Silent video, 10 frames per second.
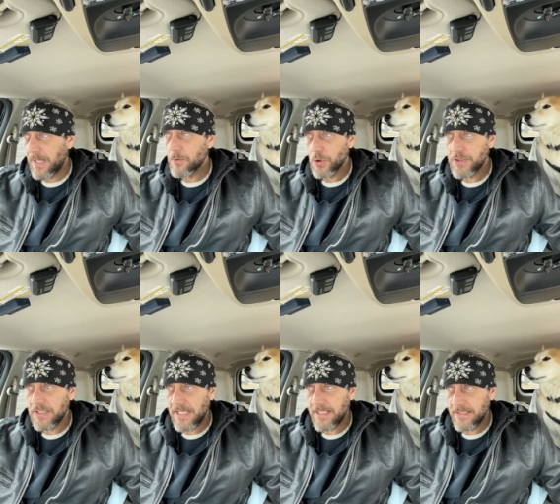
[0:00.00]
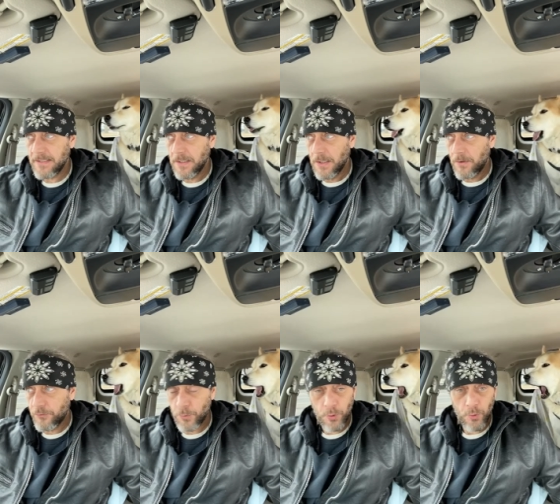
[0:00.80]
about looking at it
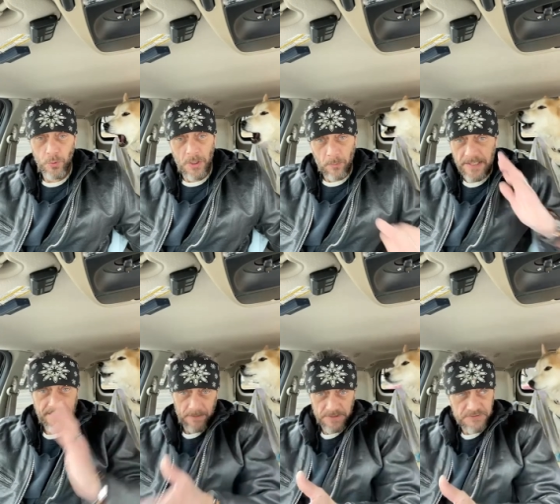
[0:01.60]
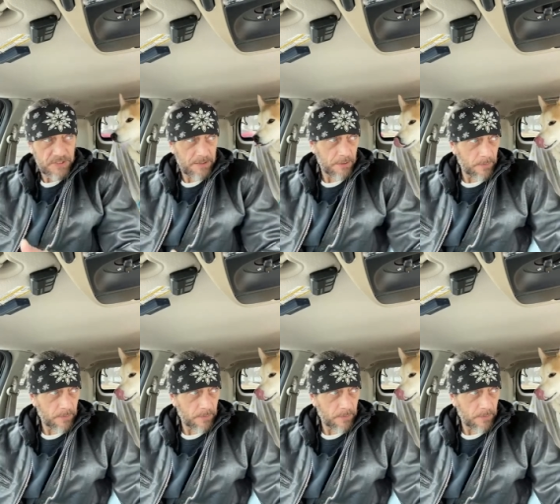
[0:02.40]
through right down the center,